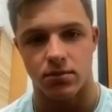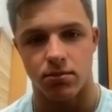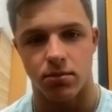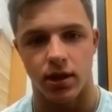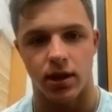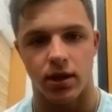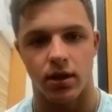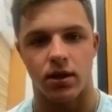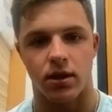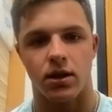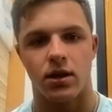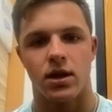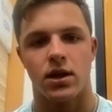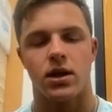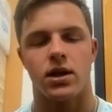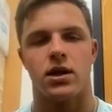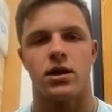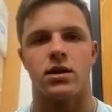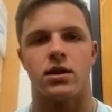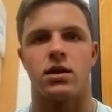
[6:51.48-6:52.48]
a player.
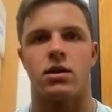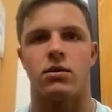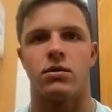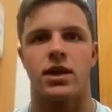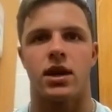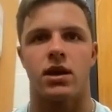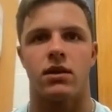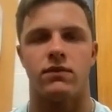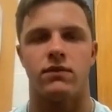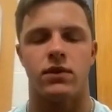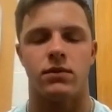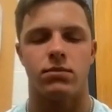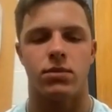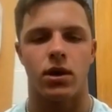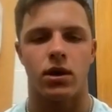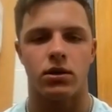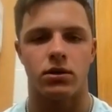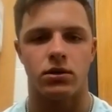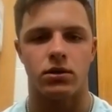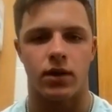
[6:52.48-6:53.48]
You know, without
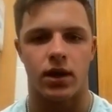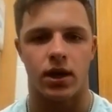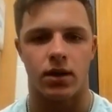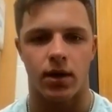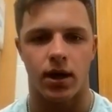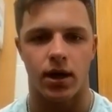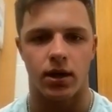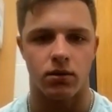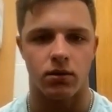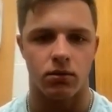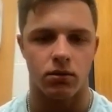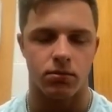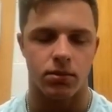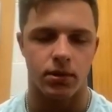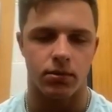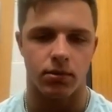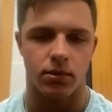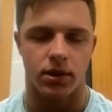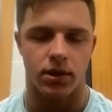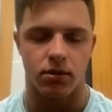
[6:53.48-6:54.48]
football, who am I and who are
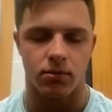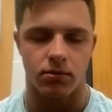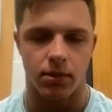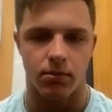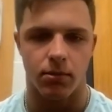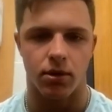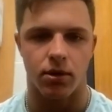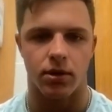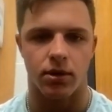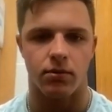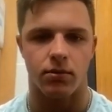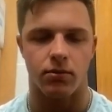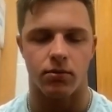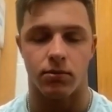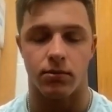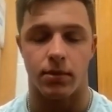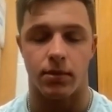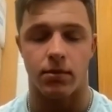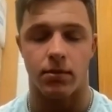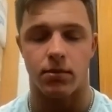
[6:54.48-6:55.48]
people going to
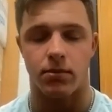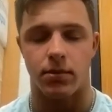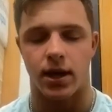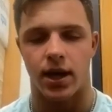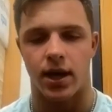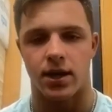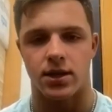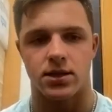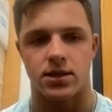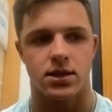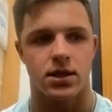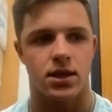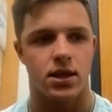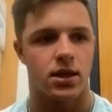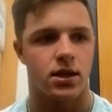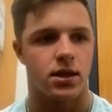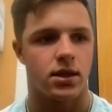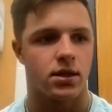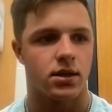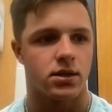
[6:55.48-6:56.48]
remember me as?
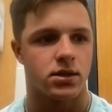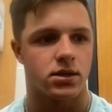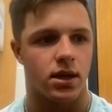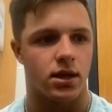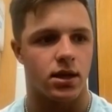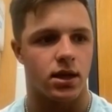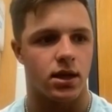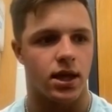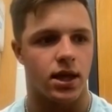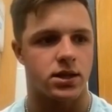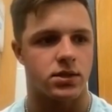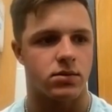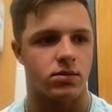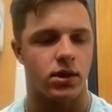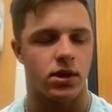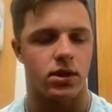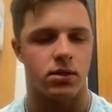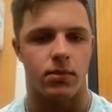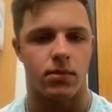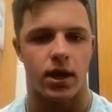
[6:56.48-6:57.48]
So that's
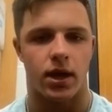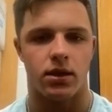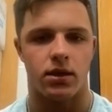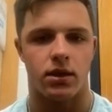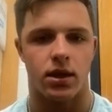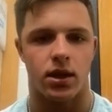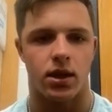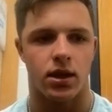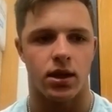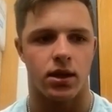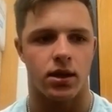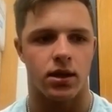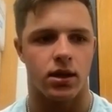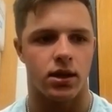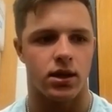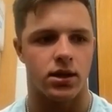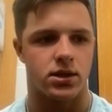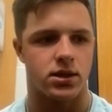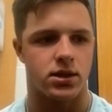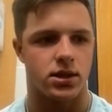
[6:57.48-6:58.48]
really the main thing,
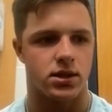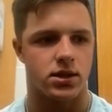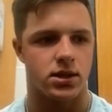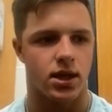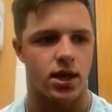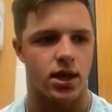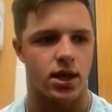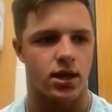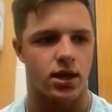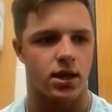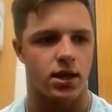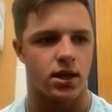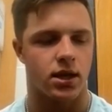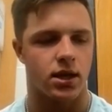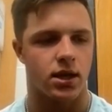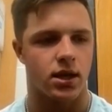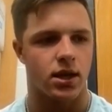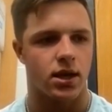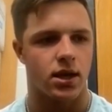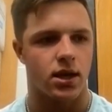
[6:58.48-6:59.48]
is just like
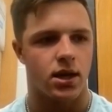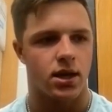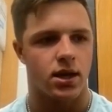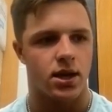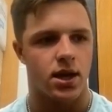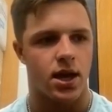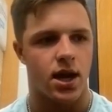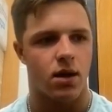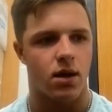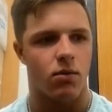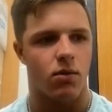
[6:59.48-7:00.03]
not